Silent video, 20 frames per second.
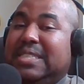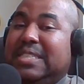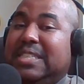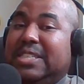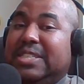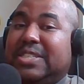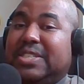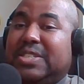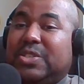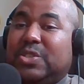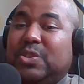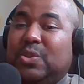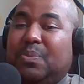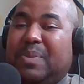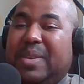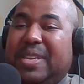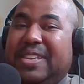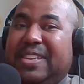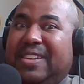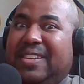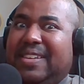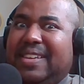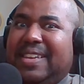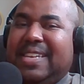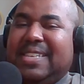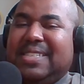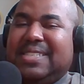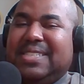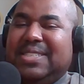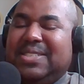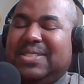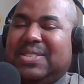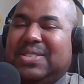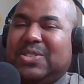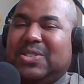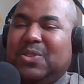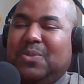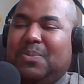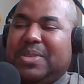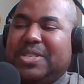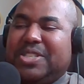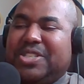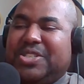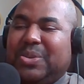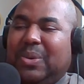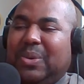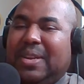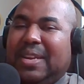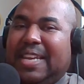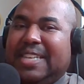looks super young and she's super short.